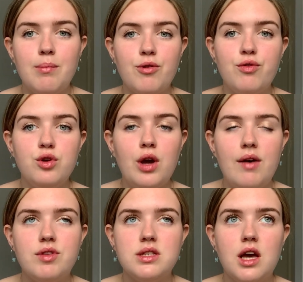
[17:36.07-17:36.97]
before you
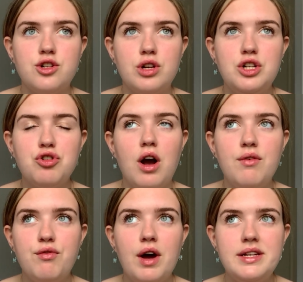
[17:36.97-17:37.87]
have the surgery, try
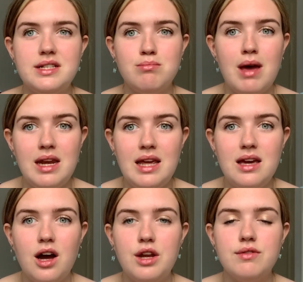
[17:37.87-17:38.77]
and find as many
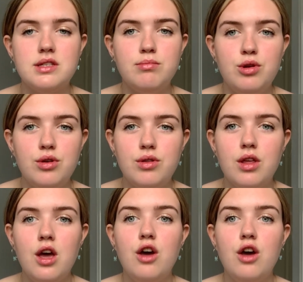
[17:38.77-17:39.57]
kind of smooth